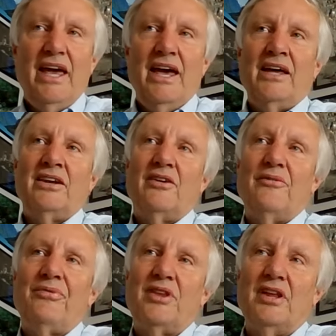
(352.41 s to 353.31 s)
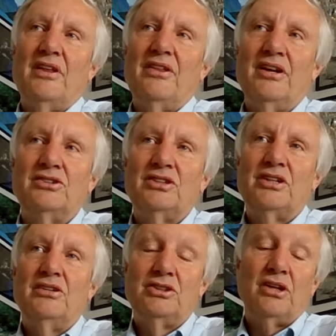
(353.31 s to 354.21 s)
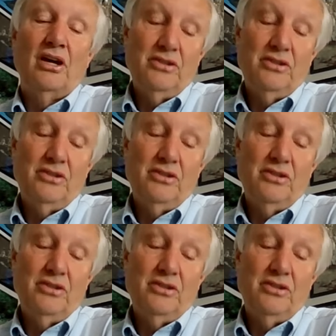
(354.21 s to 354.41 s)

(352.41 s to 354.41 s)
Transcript: and there's there's